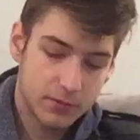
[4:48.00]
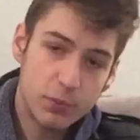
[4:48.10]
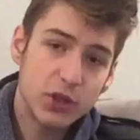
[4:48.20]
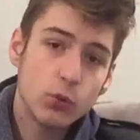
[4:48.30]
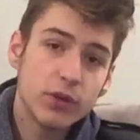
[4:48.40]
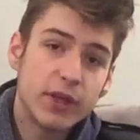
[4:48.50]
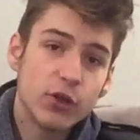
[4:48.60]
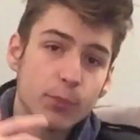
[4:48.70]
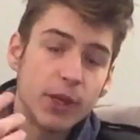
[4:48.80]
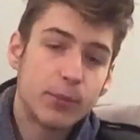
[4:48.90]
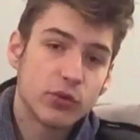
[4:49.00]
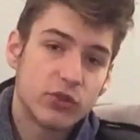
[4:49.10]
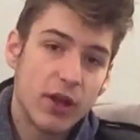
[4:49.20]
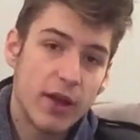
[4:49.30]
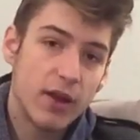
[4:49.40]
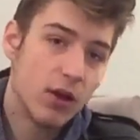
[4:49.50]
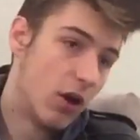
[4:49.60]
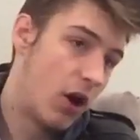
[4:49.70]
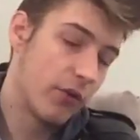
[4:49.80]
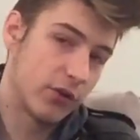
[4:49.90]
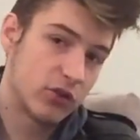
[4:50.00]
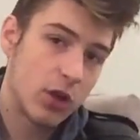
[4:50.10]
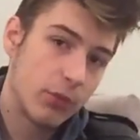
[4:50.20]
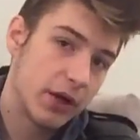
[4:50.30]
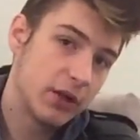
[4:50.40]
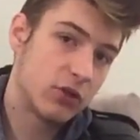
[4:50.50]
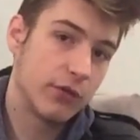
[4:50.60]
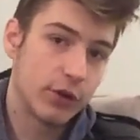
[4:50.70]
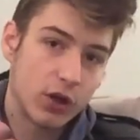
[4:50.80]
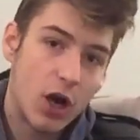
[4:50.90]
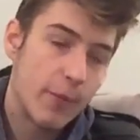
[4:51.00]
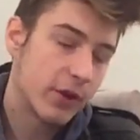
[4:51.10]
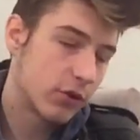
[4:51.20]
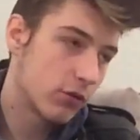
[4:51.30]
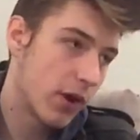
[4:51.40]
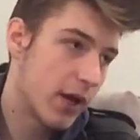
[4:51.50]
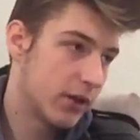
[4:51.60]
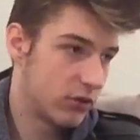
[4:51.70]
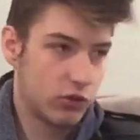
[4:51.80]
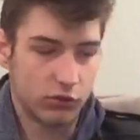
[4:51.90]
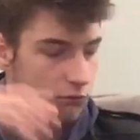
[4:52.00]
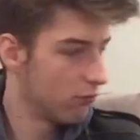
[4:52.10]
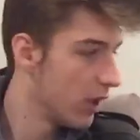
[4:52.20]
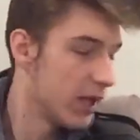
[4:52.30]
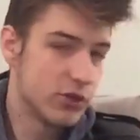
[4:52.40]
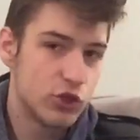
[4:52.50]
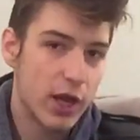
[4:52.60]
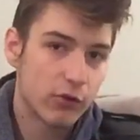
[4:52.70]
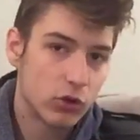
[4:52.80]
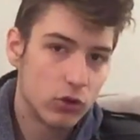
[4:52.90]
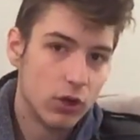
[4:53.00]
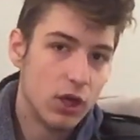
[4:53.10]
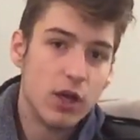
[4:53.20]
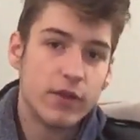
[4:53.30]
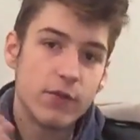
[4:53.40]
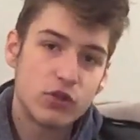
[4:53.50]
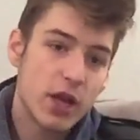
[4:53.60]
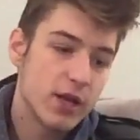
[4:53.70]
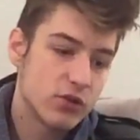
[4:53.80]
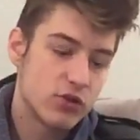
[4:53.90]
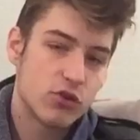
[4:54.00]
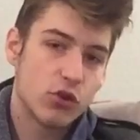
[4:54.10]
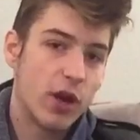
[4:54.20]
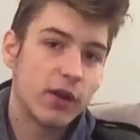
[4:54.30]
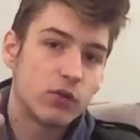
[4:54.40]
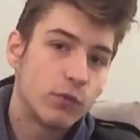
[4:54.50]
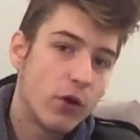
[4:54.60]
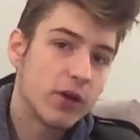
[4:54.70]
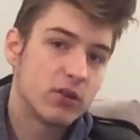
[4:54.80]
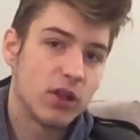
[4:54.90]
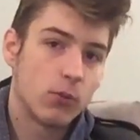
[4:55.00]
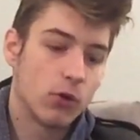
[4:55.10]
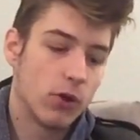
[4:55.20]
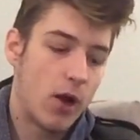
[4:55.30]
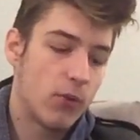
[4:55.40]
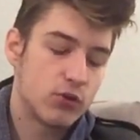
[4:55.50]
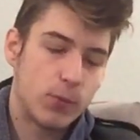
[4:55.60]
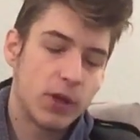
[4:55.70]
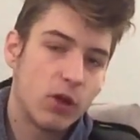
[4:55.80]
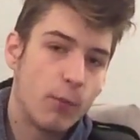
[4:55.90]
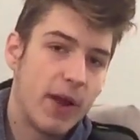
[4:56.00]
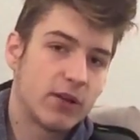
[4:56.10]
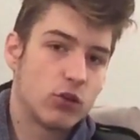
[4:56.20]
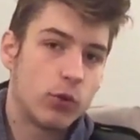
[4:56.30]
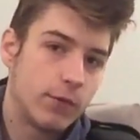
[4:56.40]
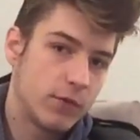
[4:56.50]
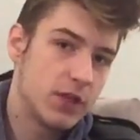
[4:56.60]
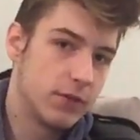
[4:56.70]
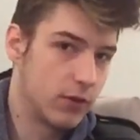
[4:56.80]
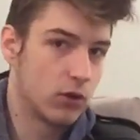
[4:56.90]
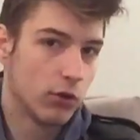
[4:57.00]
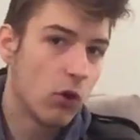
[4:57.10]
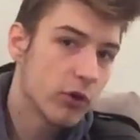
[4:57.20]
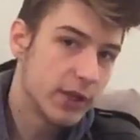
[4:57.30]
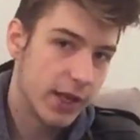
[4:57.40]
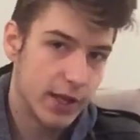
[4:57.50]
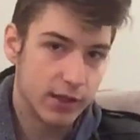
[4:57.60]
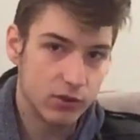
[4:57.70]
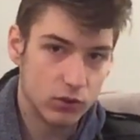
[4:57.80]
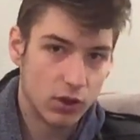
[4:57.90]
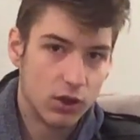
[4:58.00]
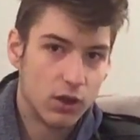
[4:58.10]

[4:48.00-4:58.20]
But you will hear people say on their subreddits, on their comment threads, just in general, they've changed. They're not as fun as they were. I wish we could go back to 2015, the glory days.